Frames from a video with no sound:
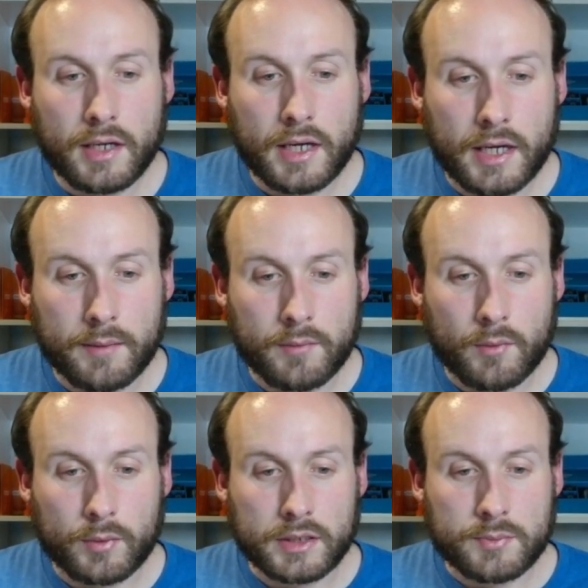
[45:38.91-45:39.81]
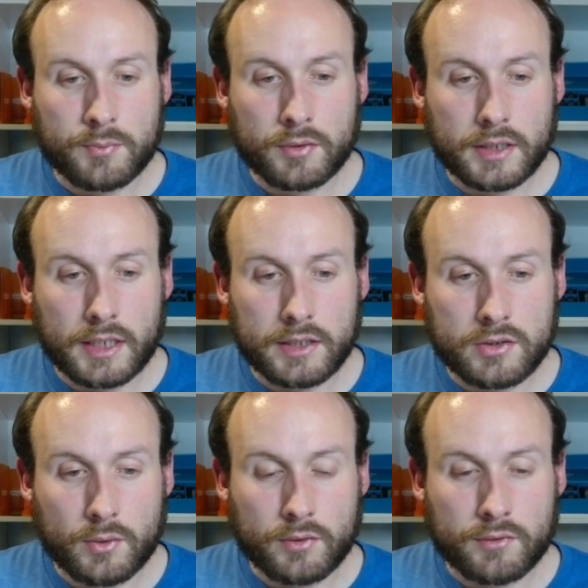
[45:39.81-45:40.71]
When it's put
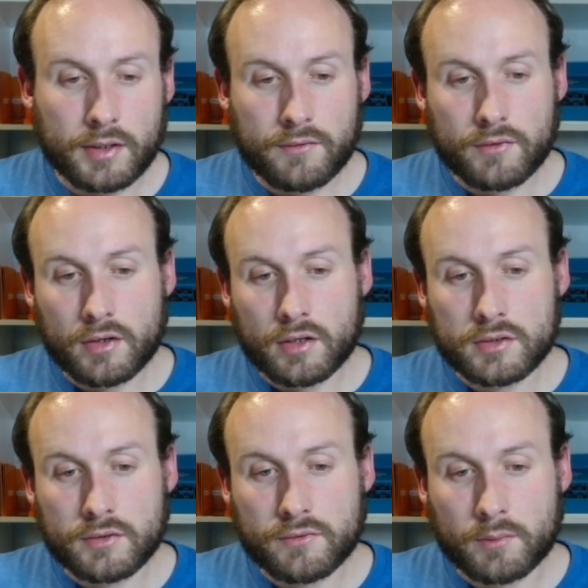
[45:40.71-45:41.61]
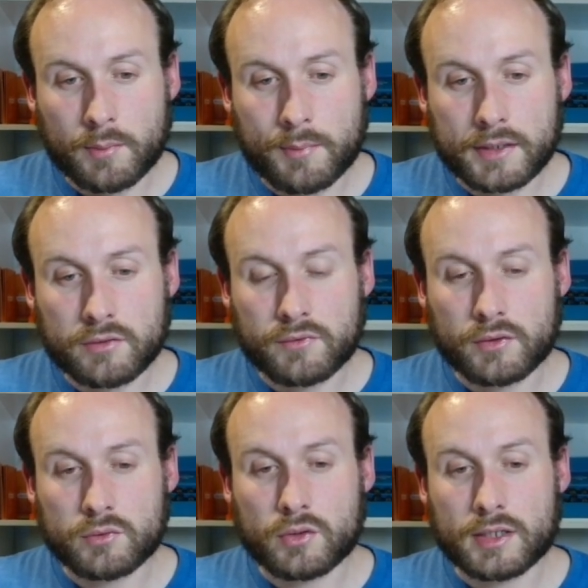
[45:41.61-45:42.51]
into a graveyard from the
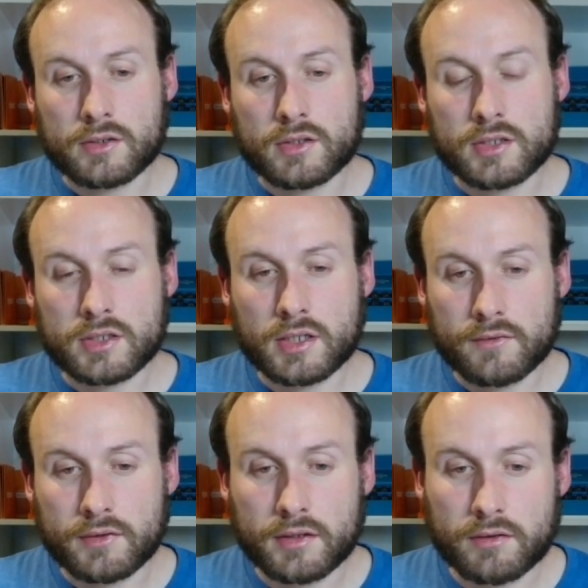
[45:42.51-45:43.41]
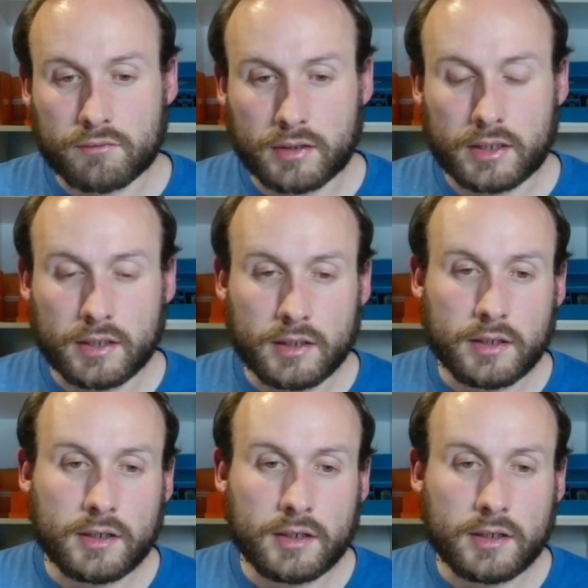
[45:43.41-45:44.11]
battlefield, you get to discover 3,